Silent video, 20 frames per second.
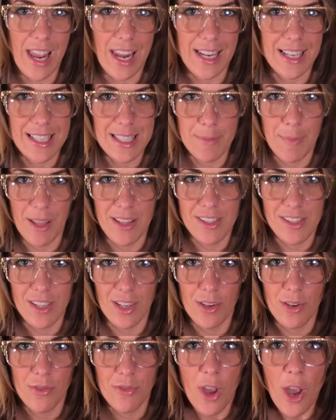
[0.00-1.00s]

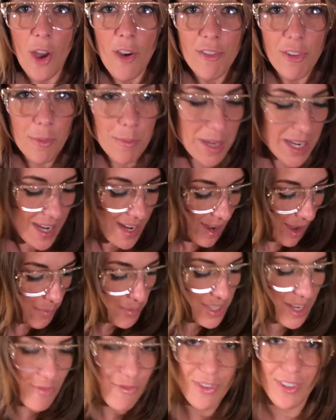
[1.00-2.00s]
inexpensive. For me, I'm
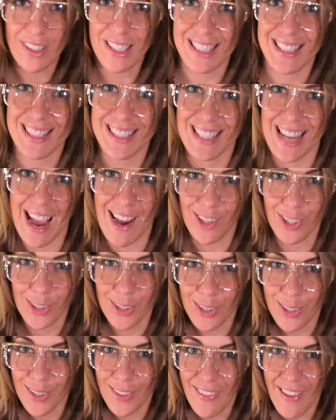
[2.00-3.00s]
definitely a stacker
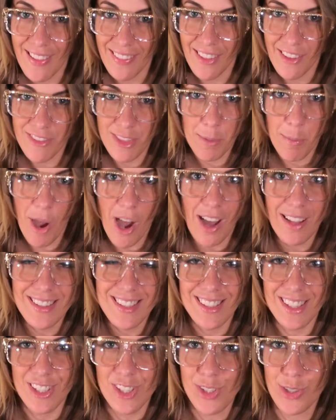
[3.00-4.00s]
girl. I love the pots
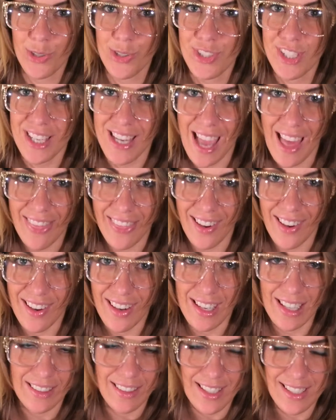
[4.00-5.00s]
that screw together,
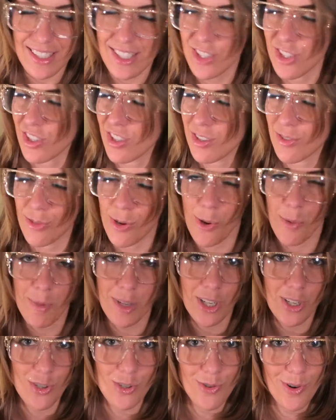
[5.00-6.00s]
and I like to just throw them
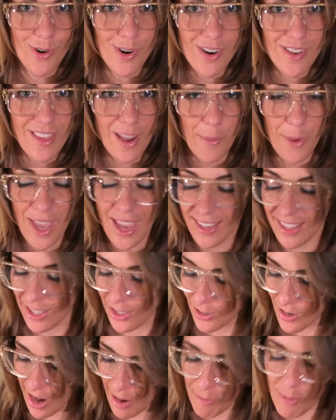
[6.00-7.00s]
in a drawer. That way I
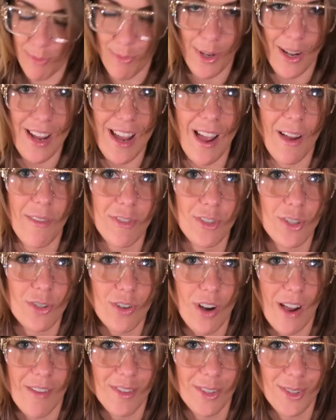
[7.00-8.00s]
can grab them when I have to
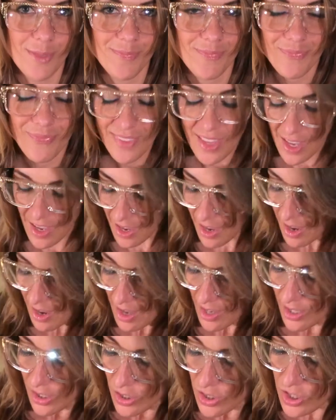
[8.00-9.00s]
travel.
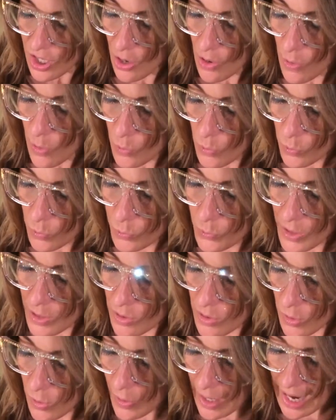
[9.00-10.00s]
So real
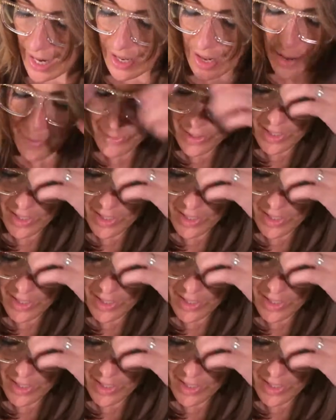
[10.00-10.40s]
quick, I'm